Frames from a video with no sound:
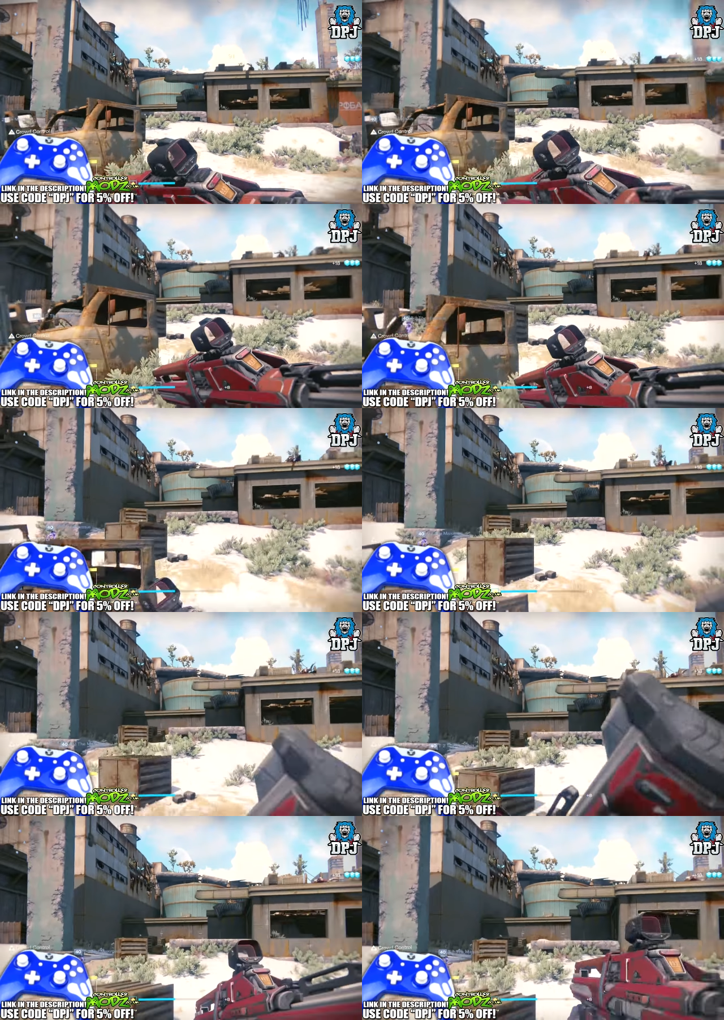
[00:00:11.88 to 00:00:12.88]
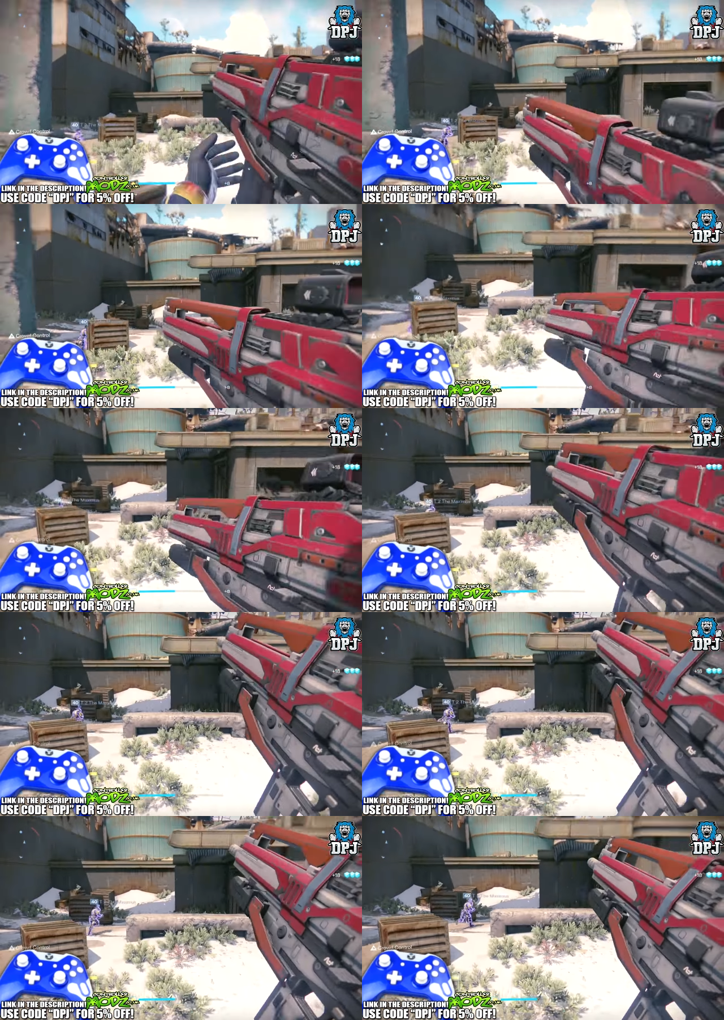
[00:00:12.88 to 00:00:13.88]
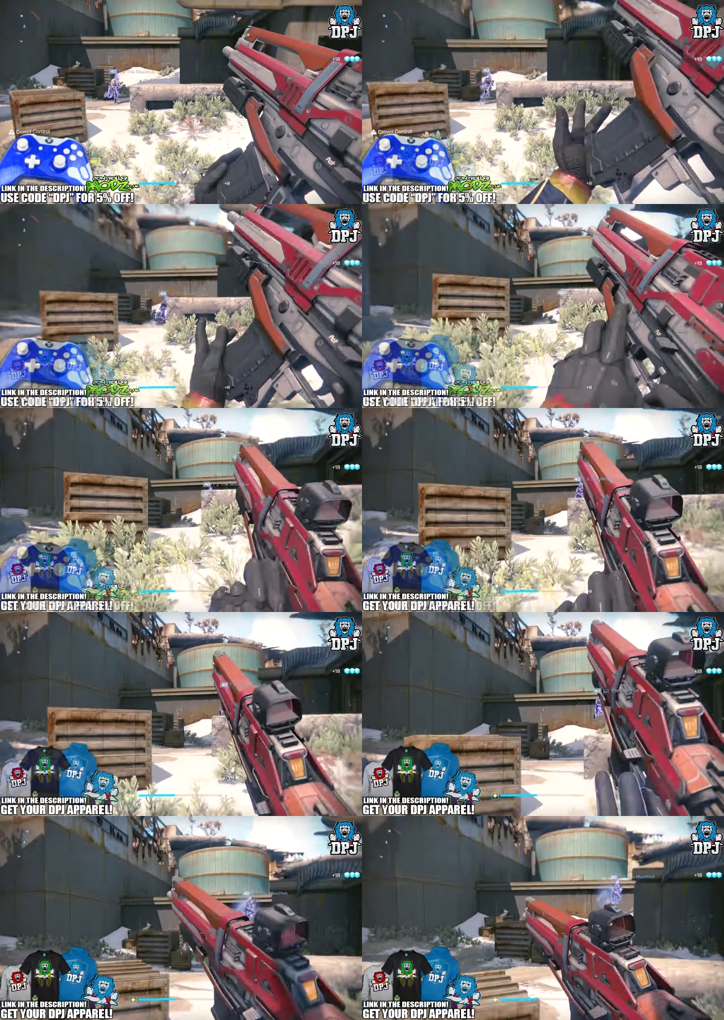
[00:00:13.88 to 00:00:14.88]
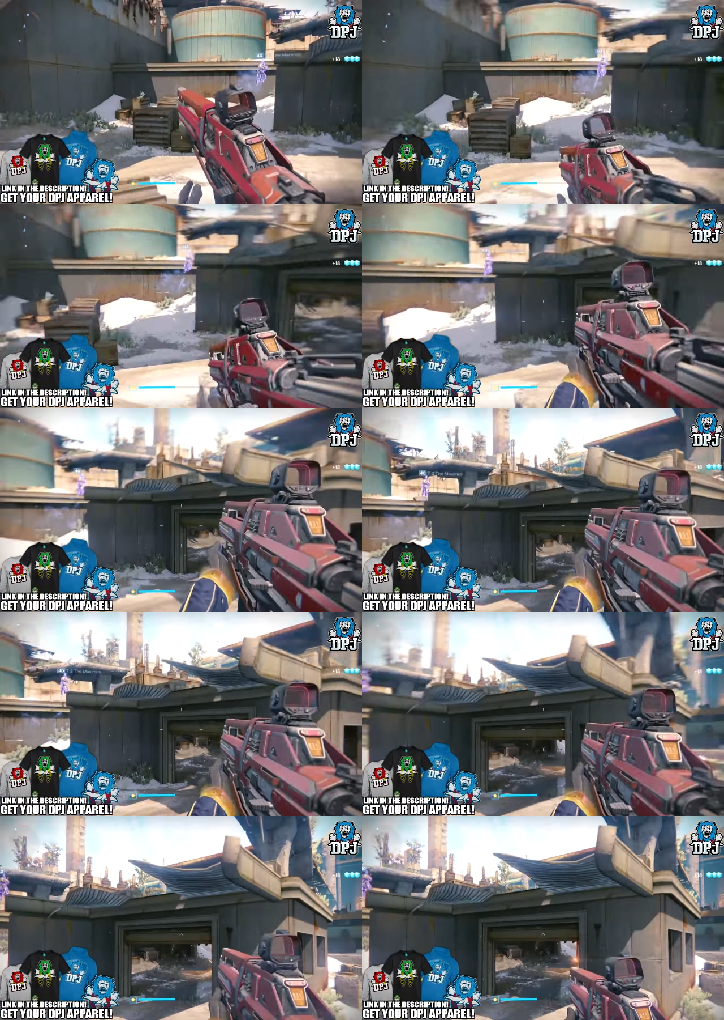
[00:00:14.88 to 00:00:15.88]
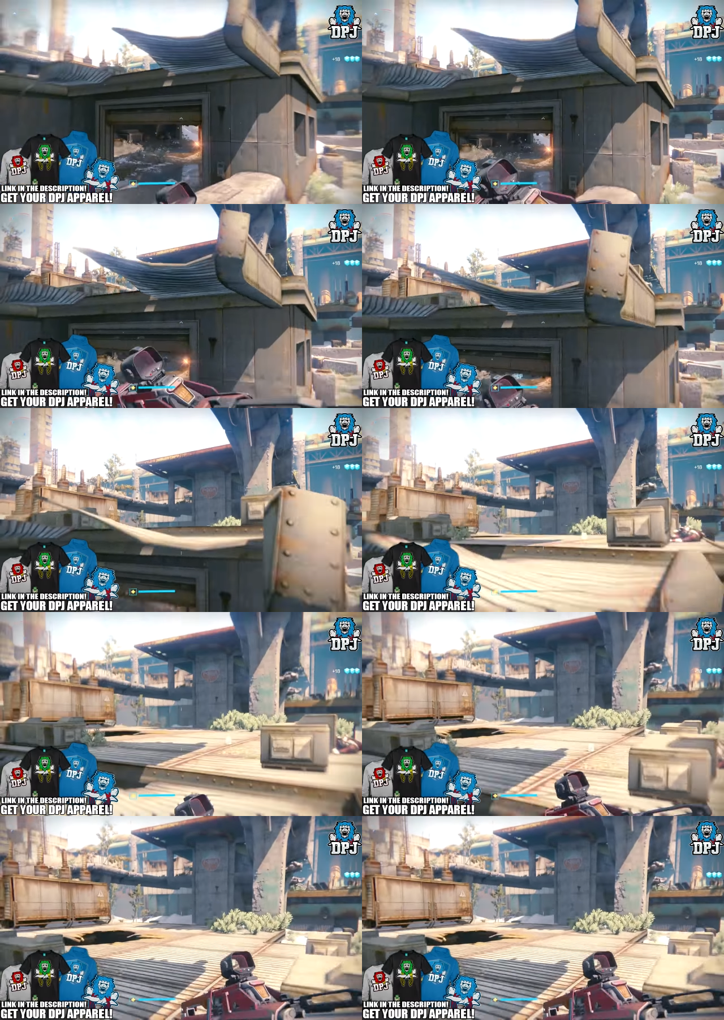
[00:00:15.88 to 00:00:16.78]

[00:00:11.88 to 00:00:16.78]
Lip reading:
No face is visible, so there are no lips to read.